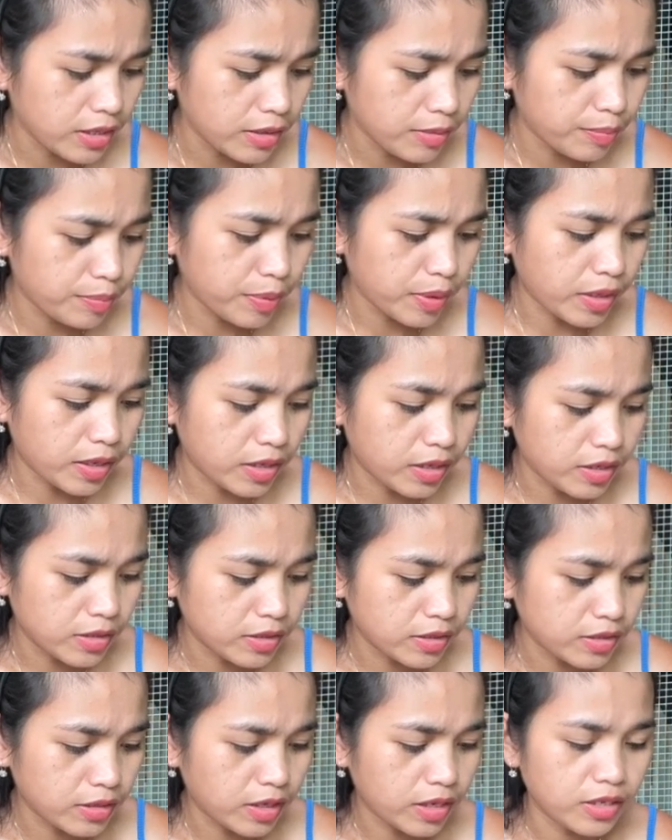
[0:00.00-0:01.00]
but
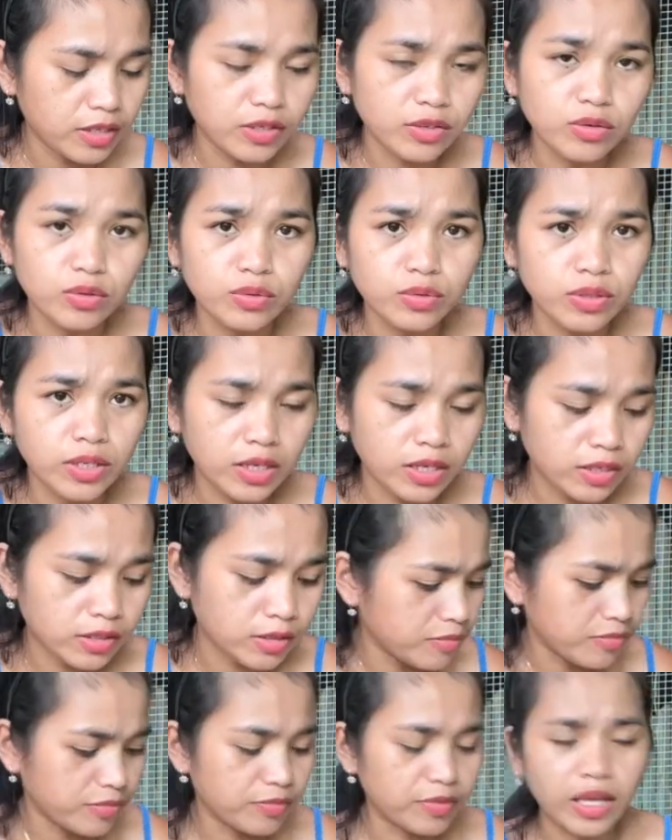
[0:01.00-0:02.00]
not including the
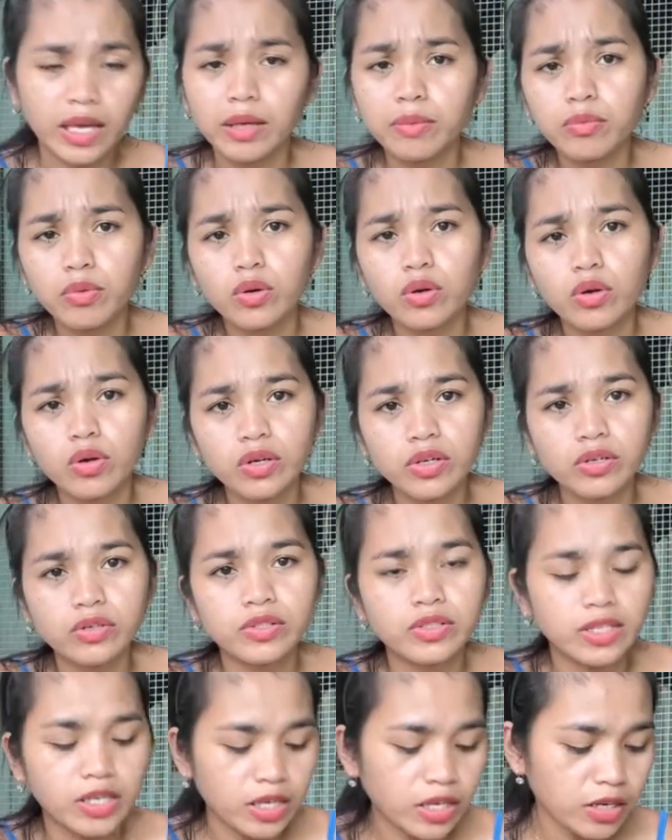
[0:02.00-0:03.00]

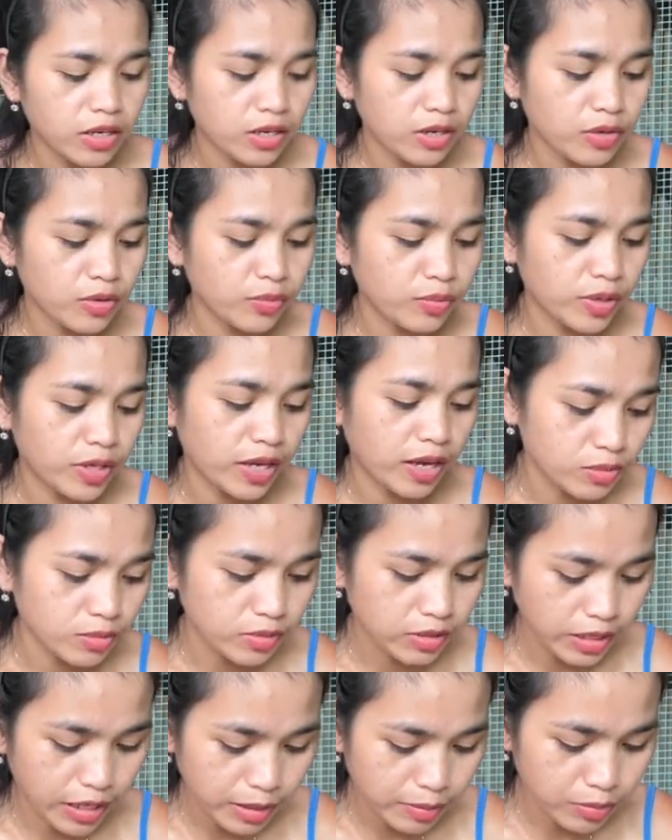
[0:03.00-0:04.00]
neighbors. Here, we have
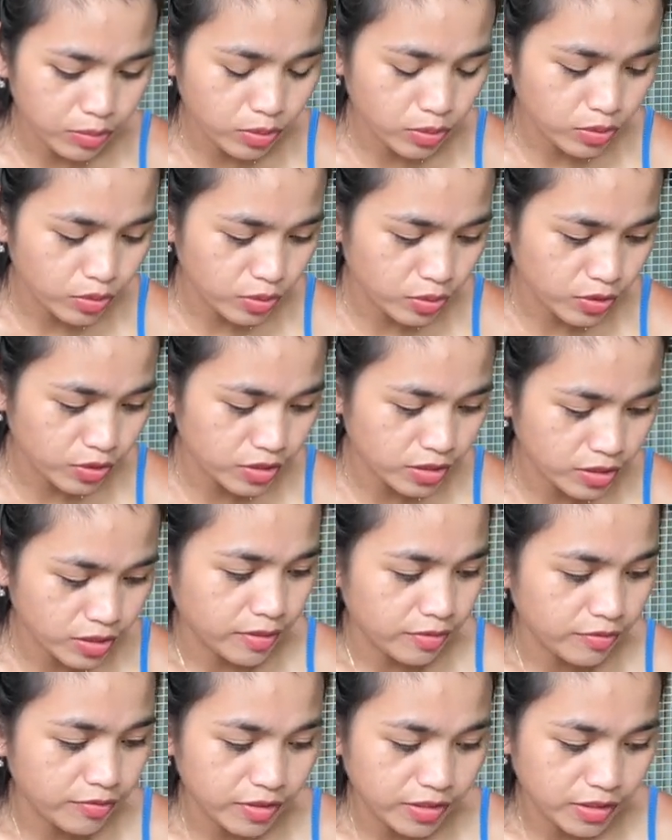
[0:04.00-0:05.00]
neighbors,
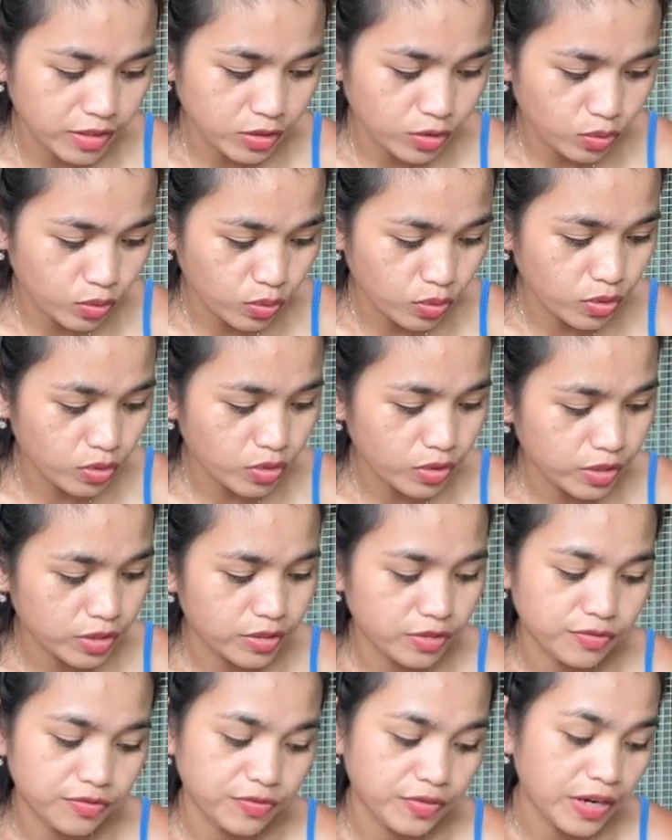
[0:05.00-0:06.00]

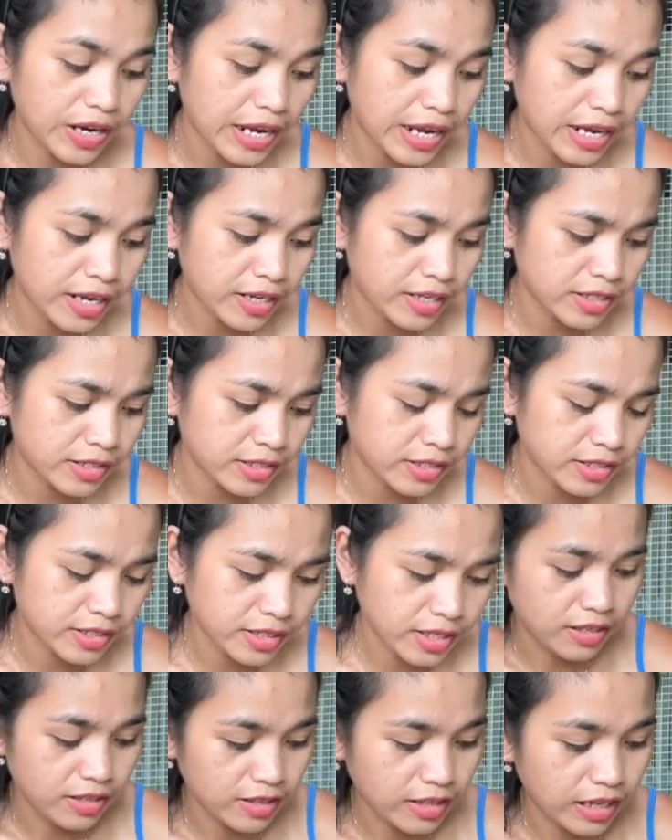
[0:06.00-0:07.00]
visitors, friends,
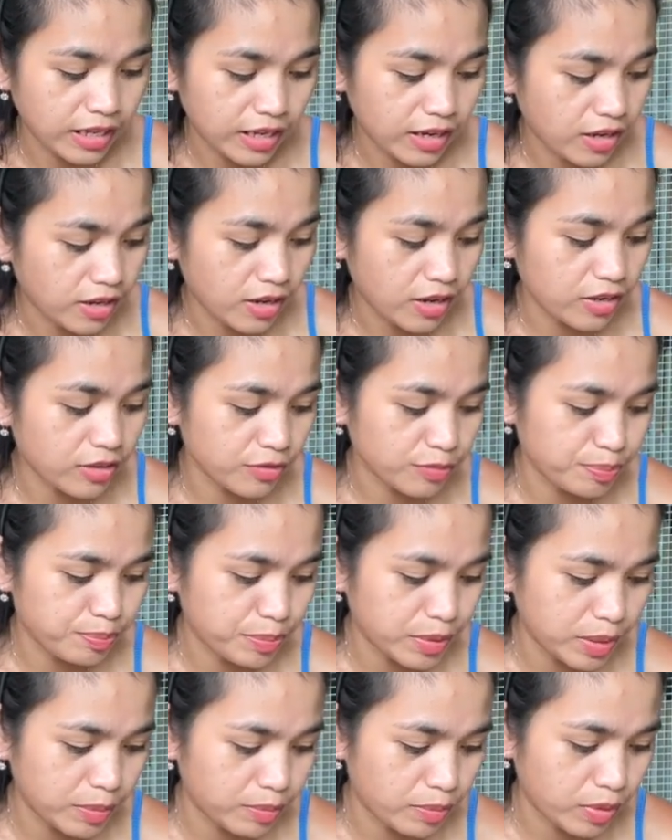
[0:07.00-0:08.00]
like a lot of
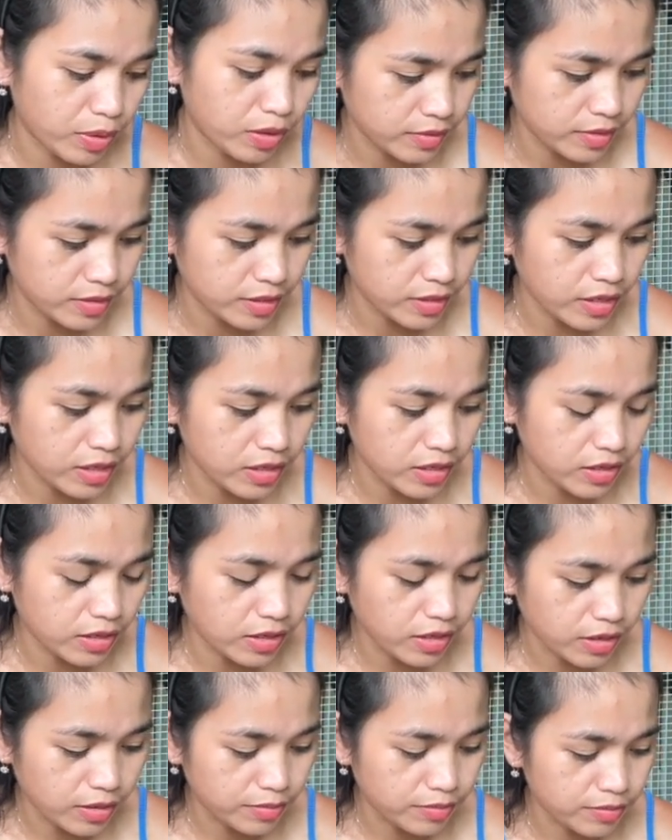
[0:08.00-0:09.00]
people is gonna
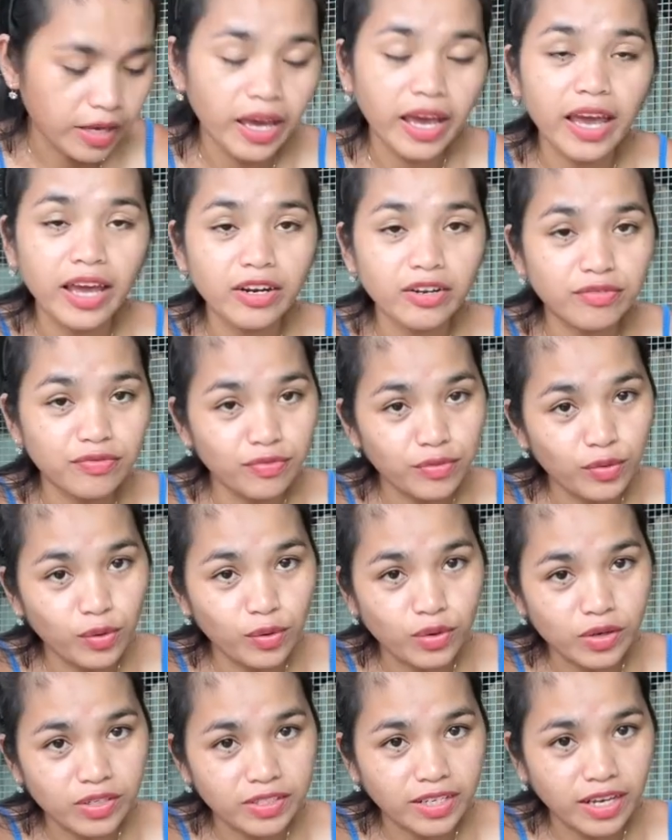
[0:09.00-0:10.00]
come. And of
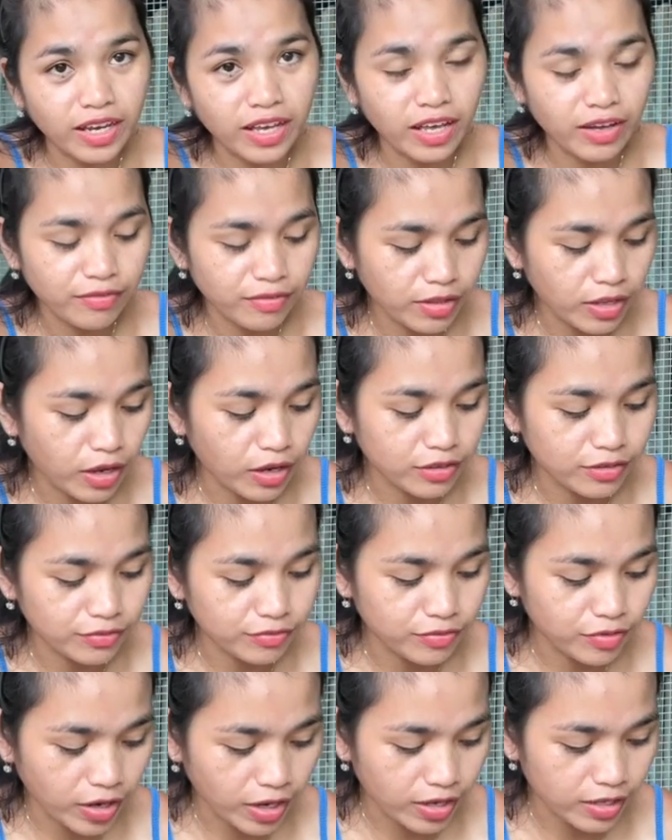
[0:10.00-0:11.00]
course, I have a lot of
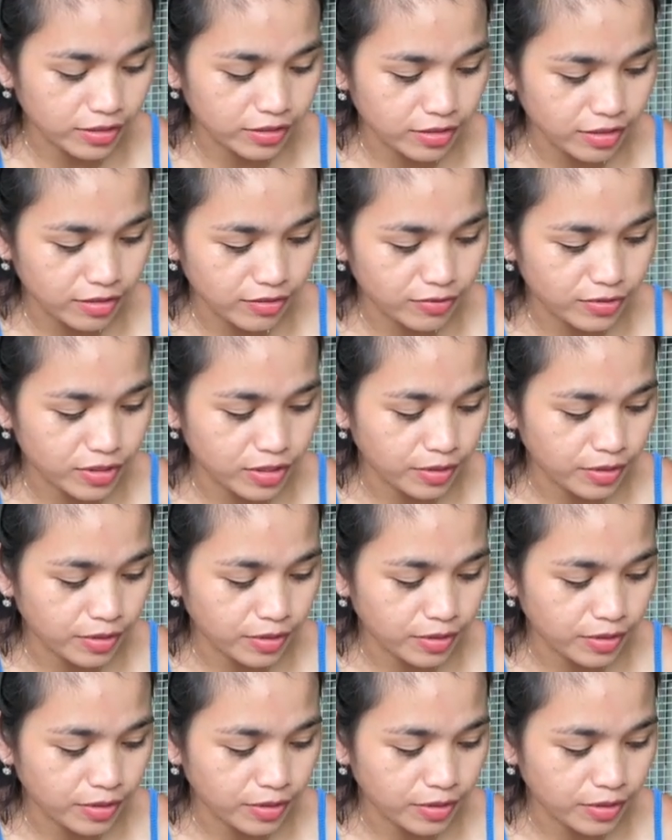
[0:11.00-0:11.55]
relatives